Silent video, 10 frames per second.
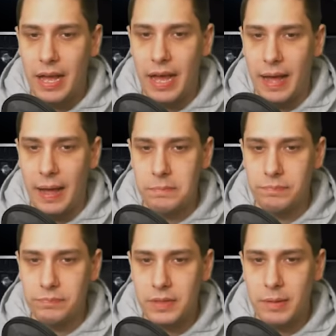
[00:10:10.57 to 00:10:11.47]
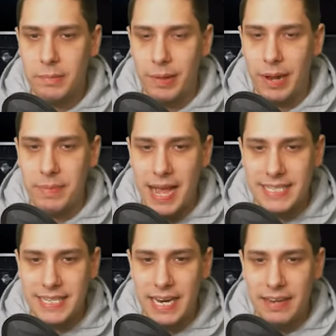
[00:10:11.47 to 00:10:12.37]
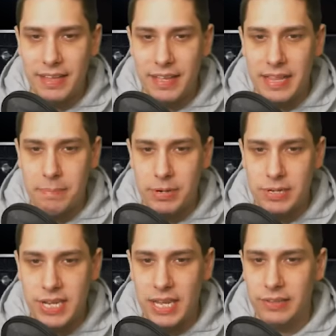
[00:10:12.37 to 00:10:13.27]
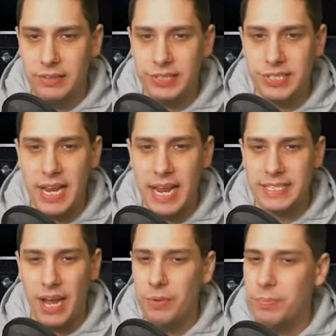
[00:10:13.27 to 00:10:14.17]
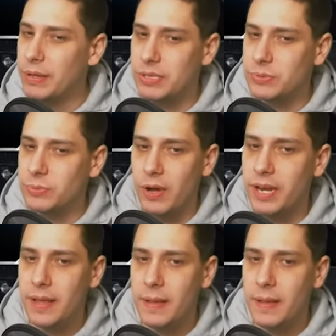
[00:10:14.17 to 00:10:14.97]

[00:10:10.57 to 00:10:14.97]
Um, but I'm not seeing anything that particularly stands out about this one.